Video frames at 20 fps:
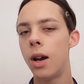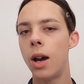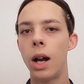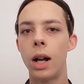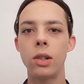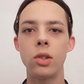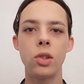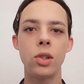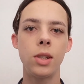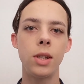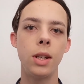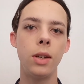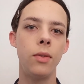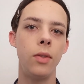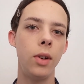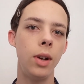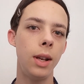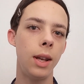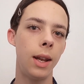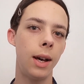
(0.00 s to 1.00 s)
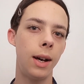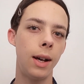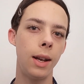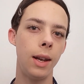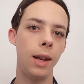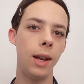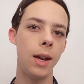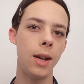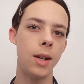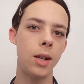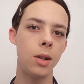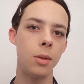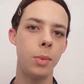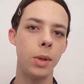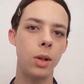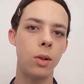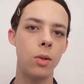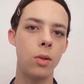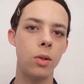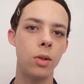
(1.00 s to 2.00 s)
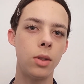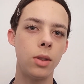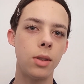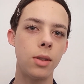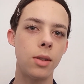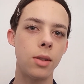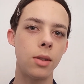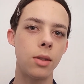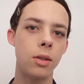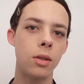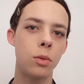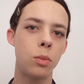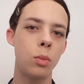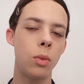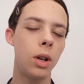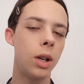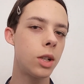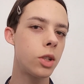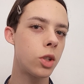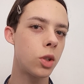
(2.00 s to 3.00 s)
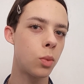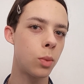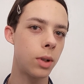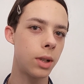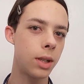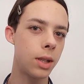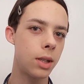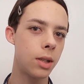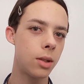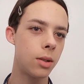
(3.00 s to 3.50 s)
I just did a very light layer because I just want